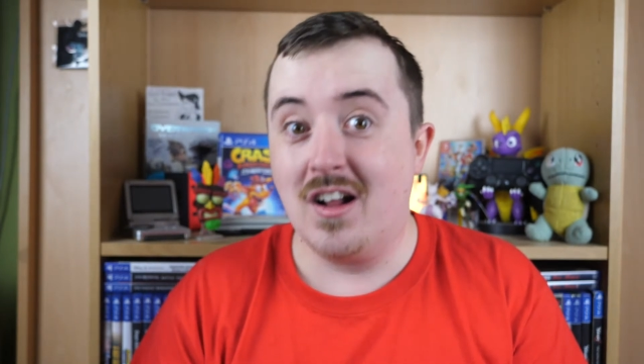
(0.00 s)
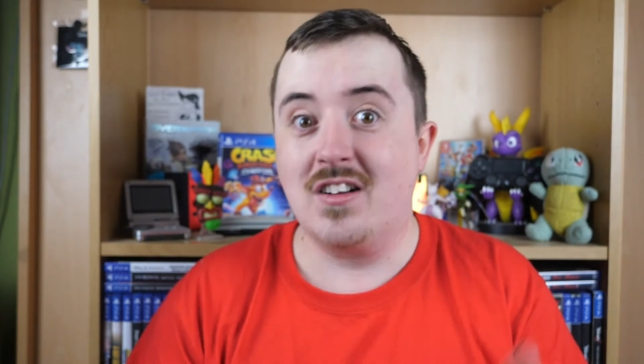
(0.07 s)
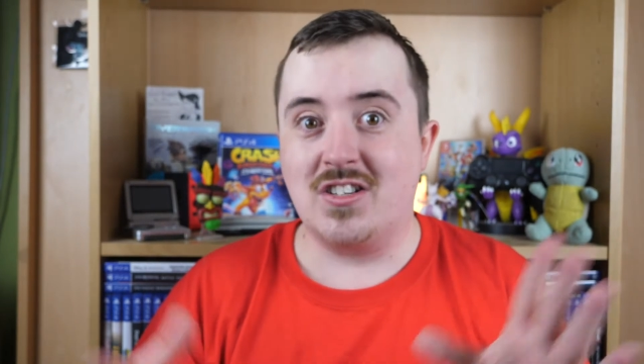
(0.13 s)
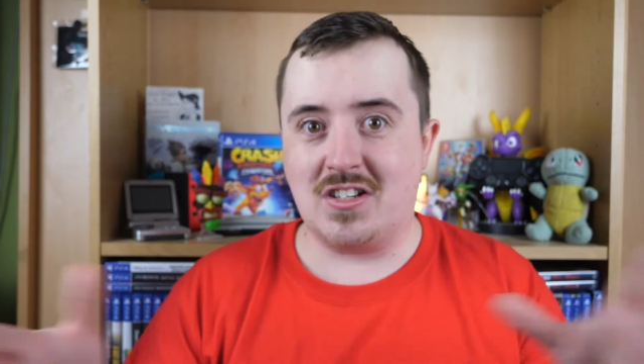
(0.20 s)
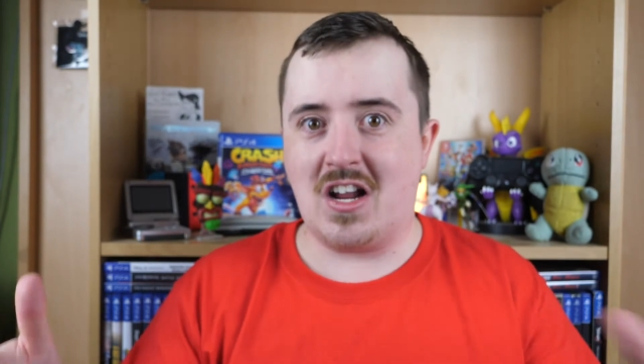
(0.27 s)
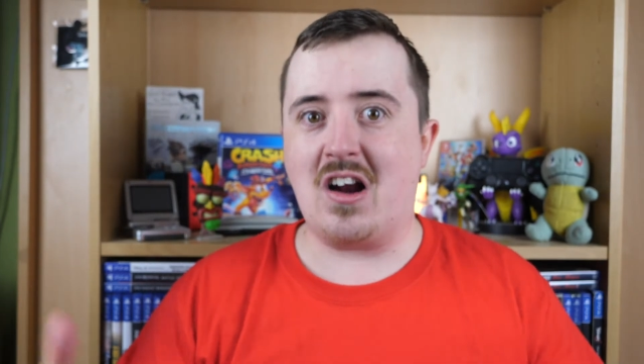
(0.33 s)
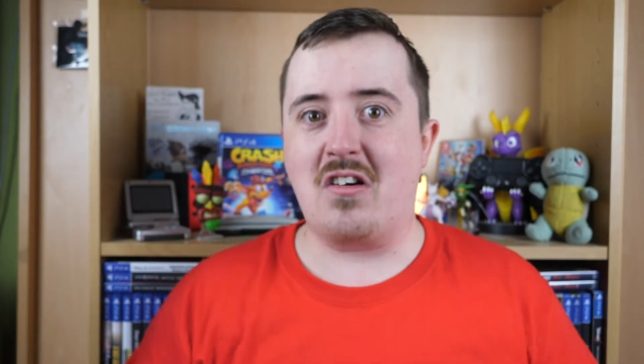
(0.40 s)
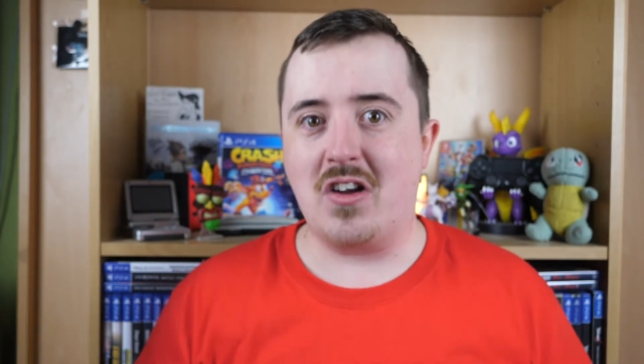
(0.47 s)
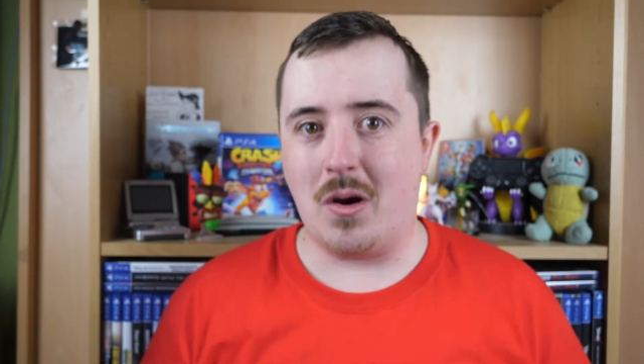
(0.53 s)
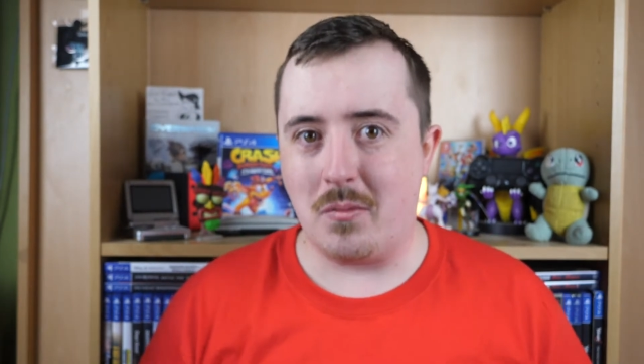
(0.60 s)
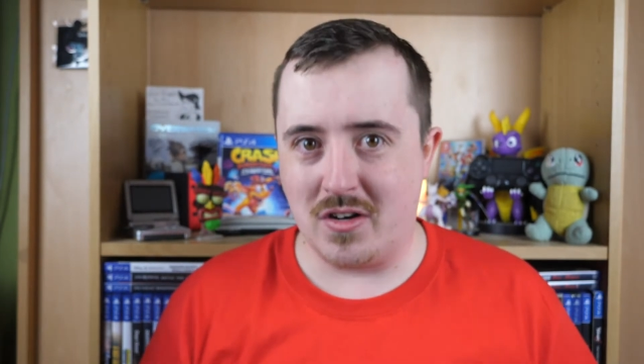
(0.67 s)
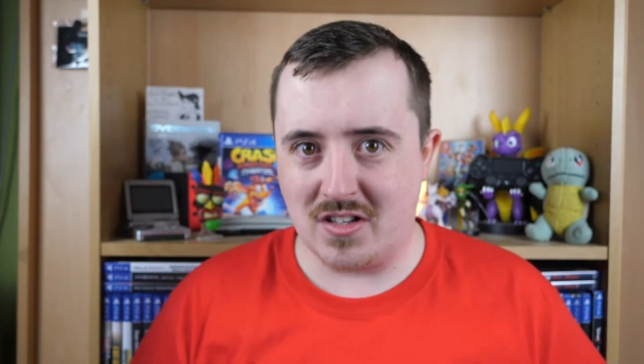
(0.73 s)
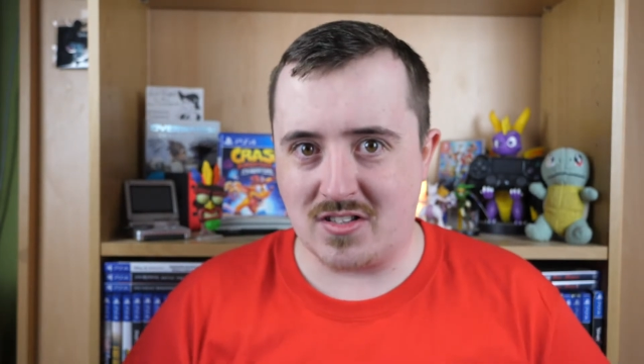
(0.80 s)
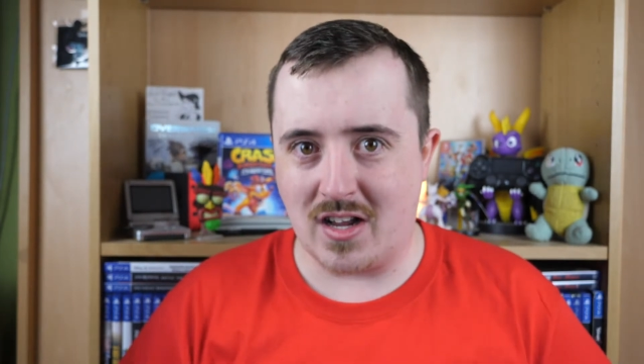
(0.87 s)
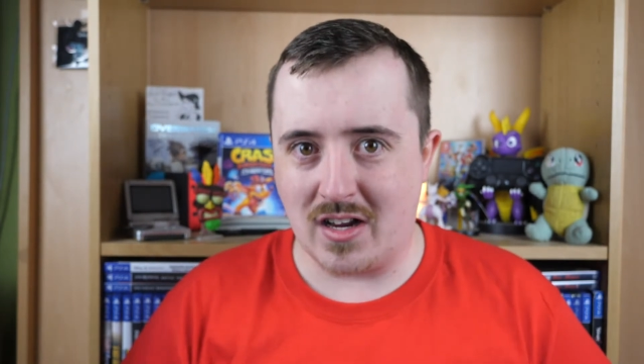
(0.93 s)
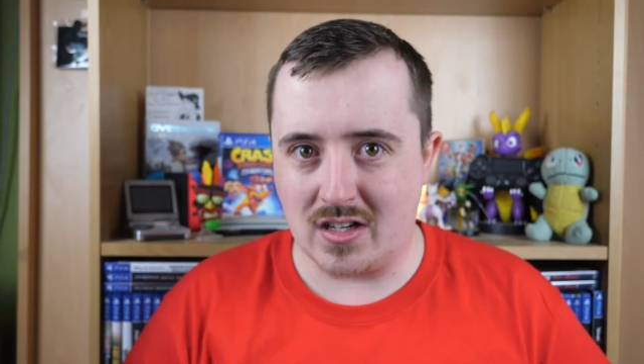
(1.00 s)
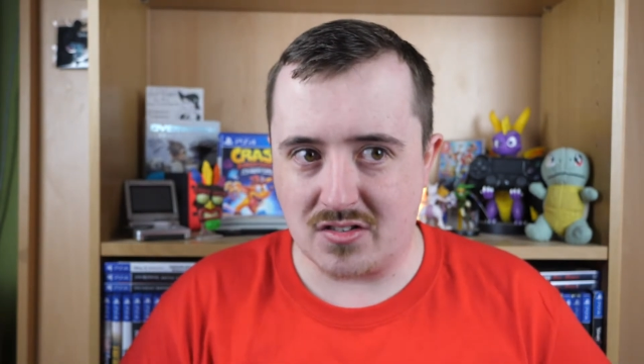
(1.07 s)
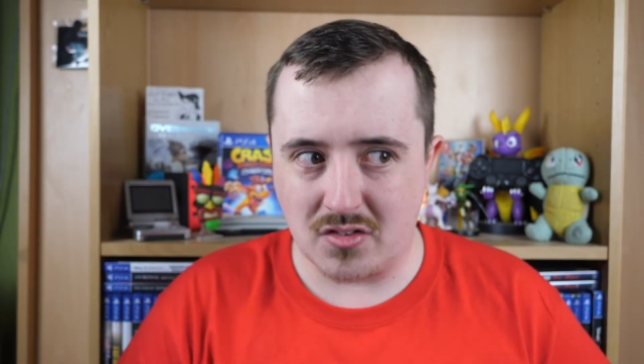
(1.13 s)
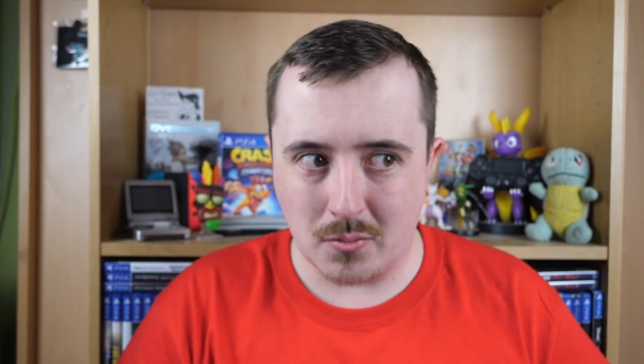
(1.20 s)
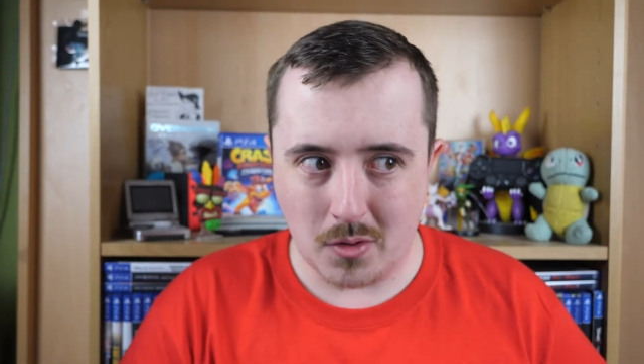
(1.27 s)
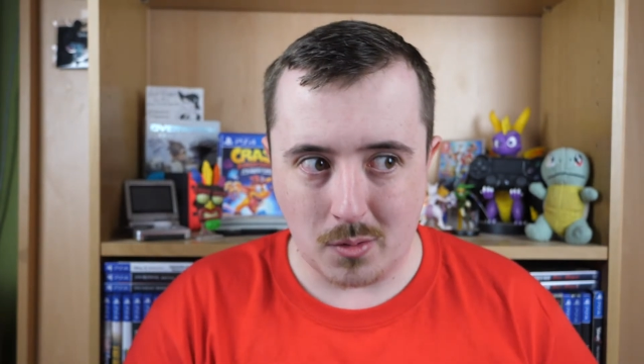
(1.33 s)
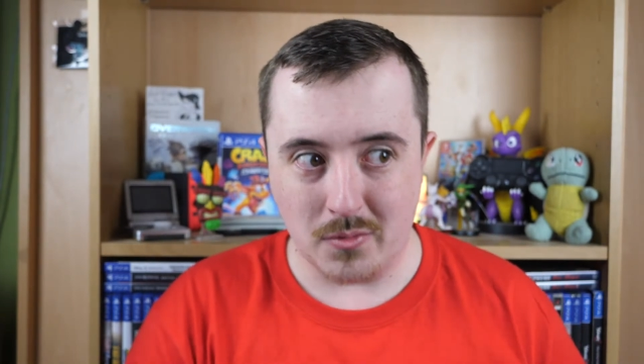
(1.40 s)
to carry on with its Angus for
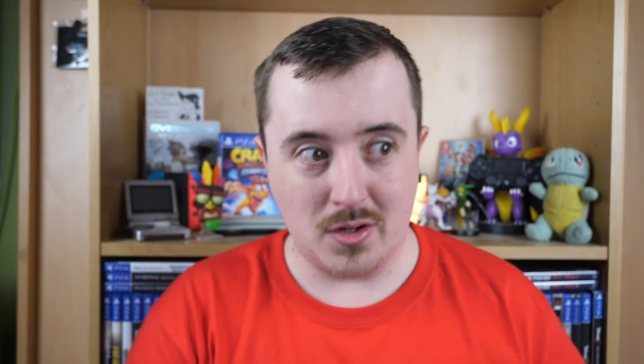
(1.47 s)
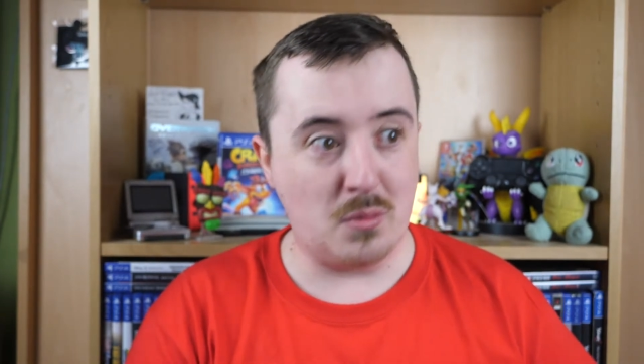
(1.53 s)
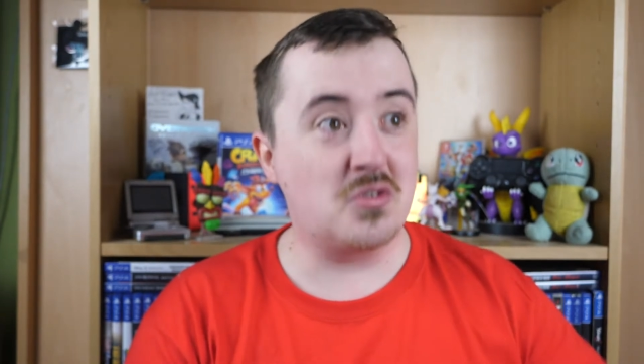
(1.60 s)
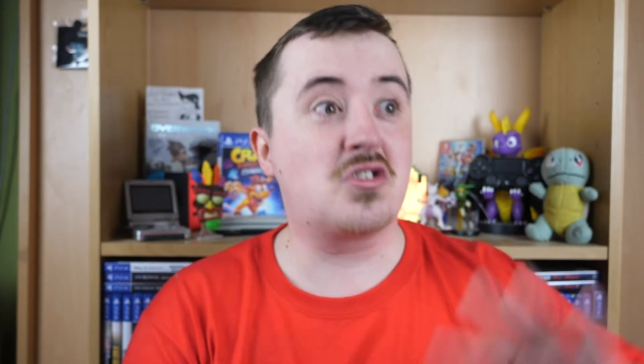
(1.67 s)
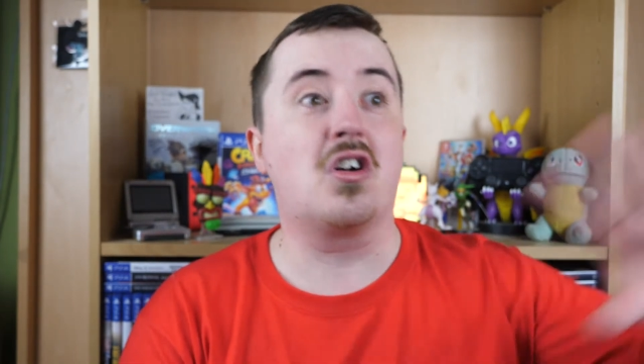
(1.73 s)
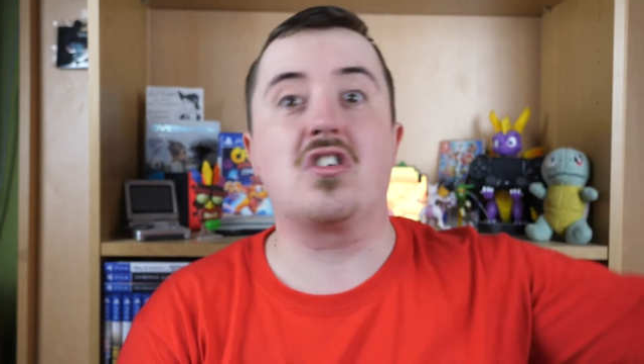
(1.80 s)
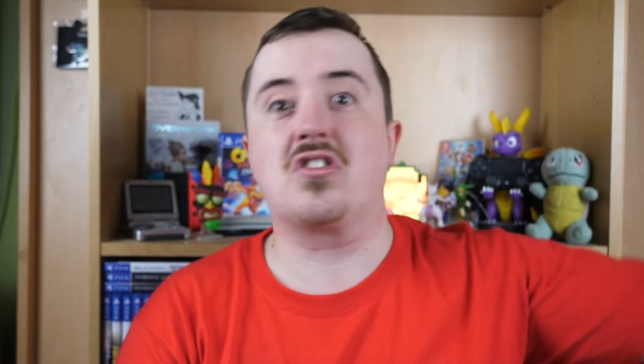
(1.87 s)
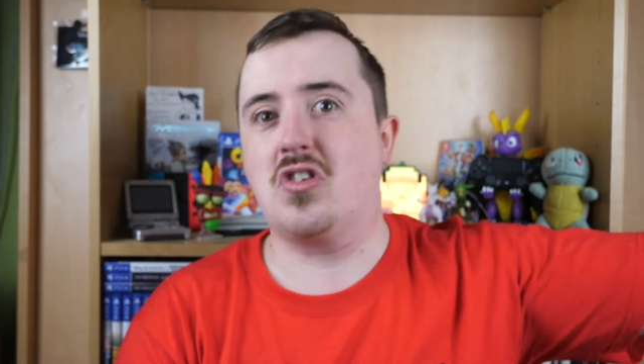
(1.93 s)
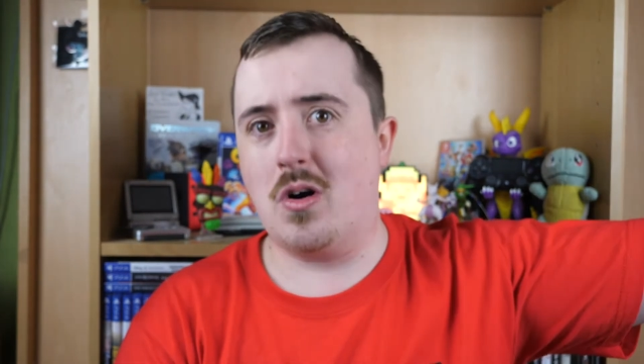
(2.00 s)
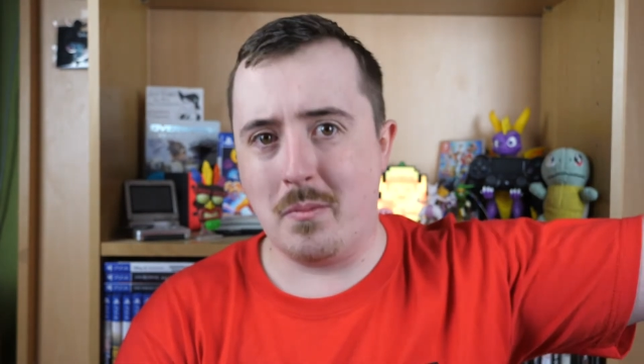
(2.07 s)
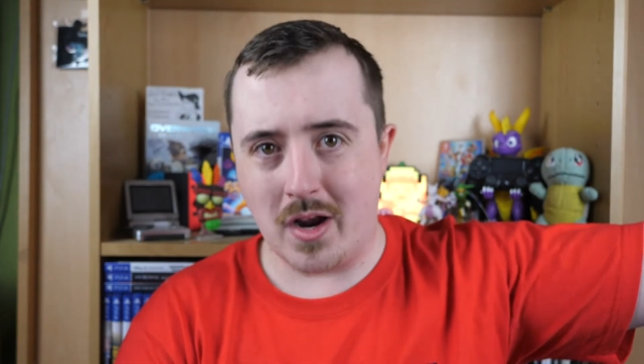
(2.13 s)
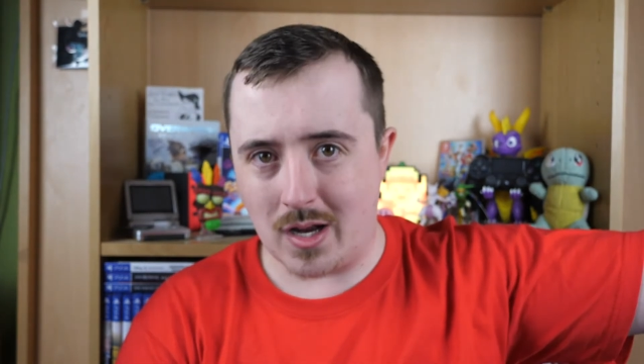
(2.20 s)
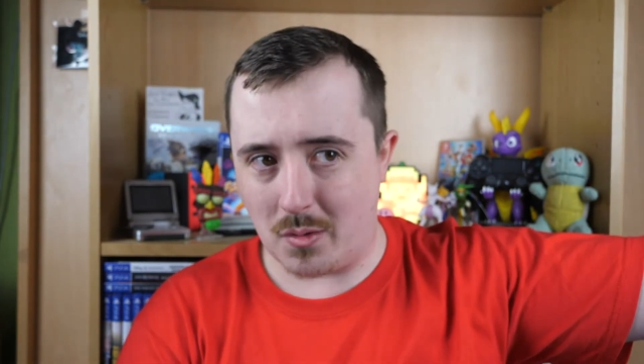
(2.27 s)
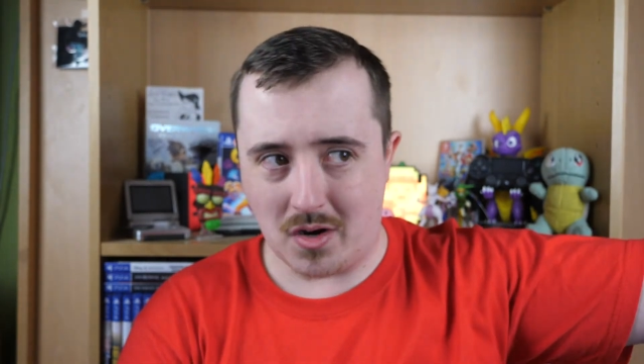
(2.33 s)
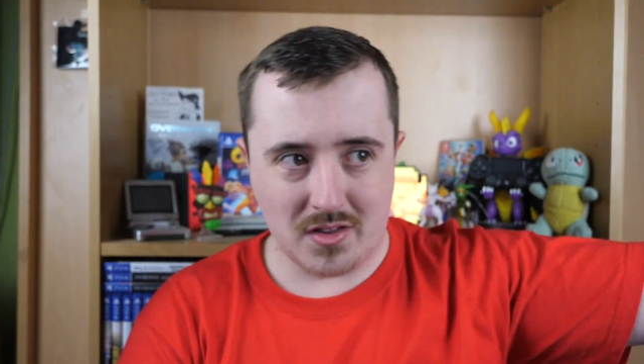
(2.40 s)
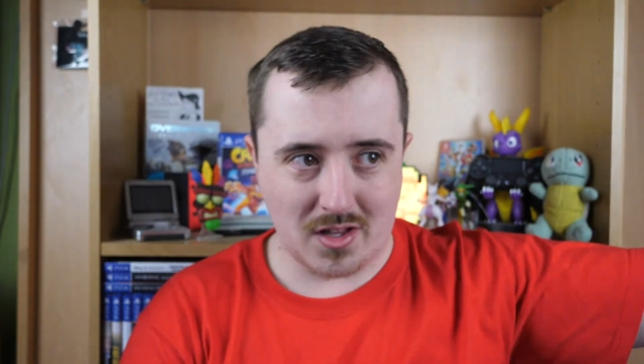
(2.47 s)
the moment. It was going to come anyway.